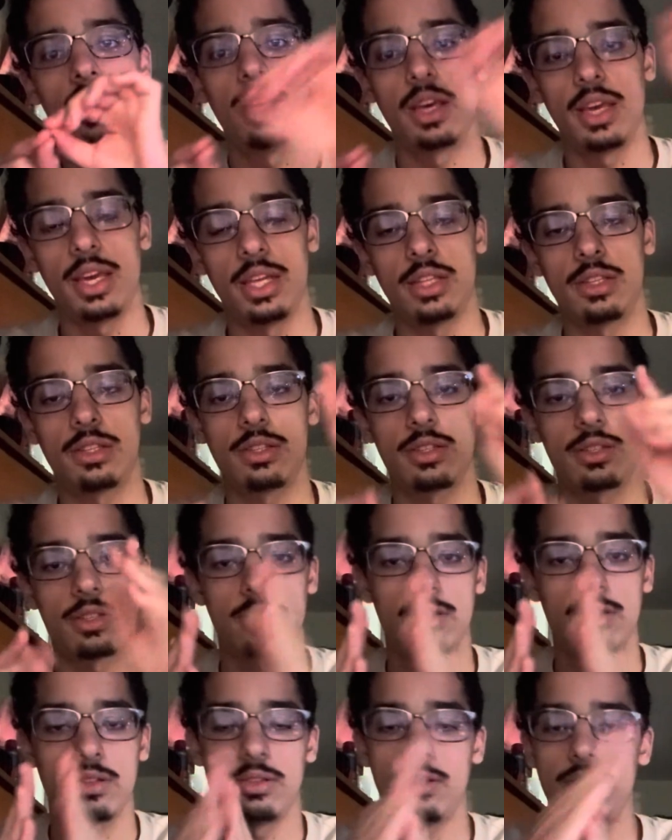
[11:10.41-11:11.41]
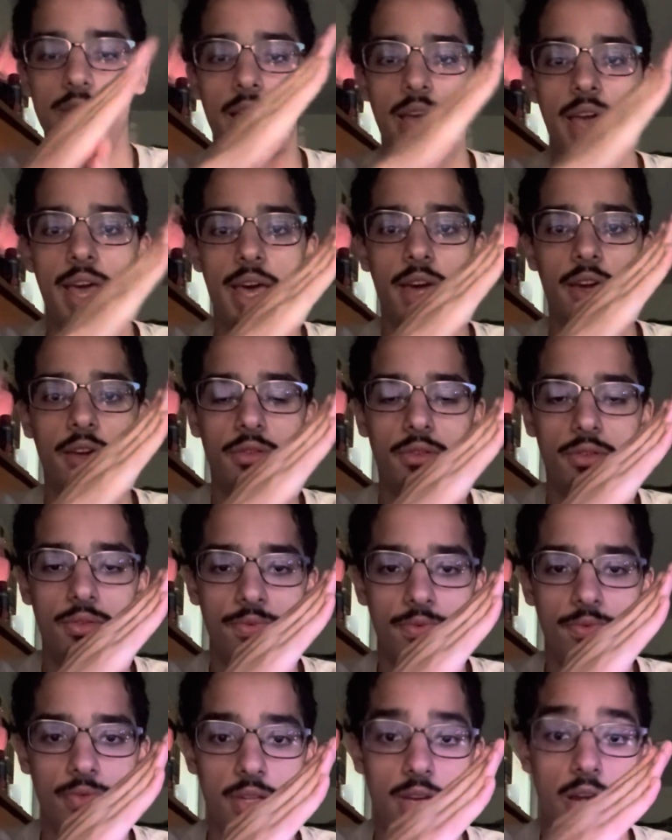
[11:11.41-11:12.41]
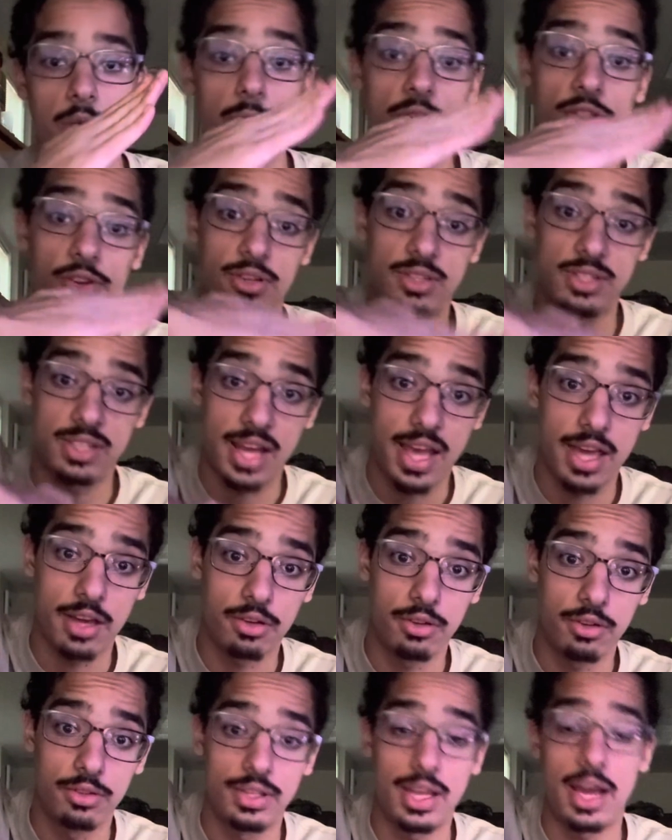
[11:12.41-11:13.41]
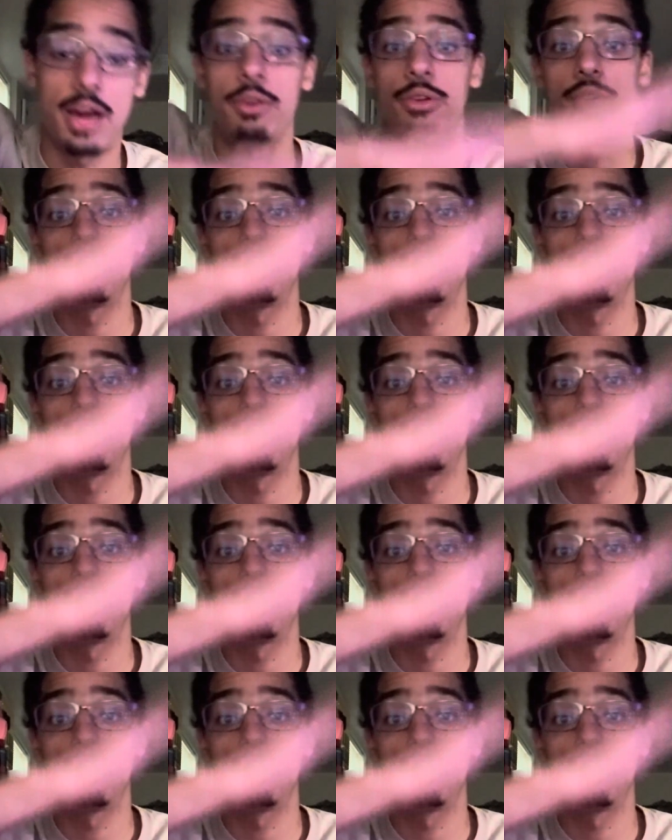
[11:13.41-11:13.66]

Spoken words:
it's diagonal. Now, whether it's diagonal down or